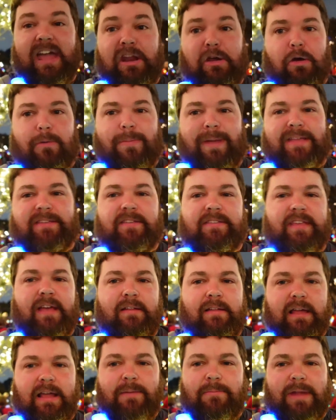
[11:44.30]
Yeah, I know it makes it
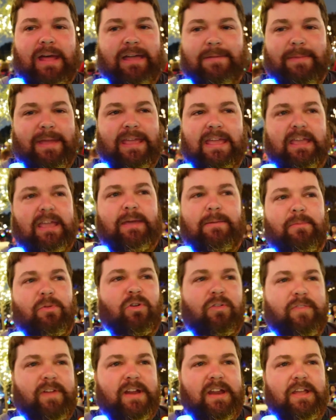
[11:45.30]
sound like I'm not making any
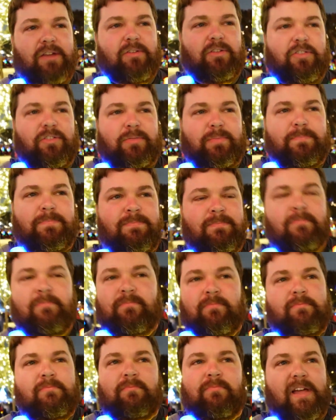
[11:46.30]
more videos
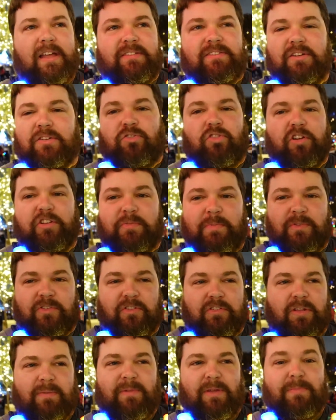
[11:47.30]
like till Christmas
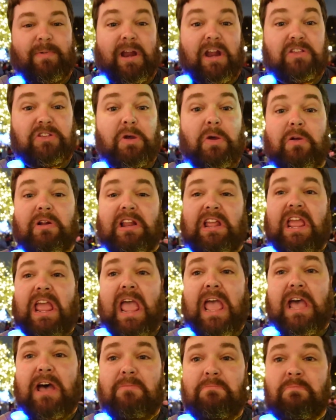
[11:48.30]
or something, but I totally
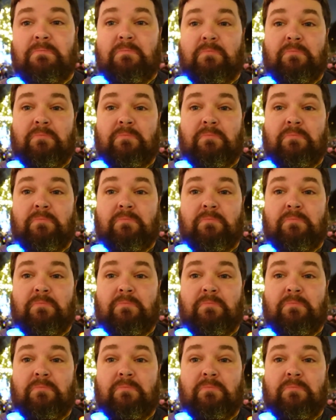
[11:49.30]
am.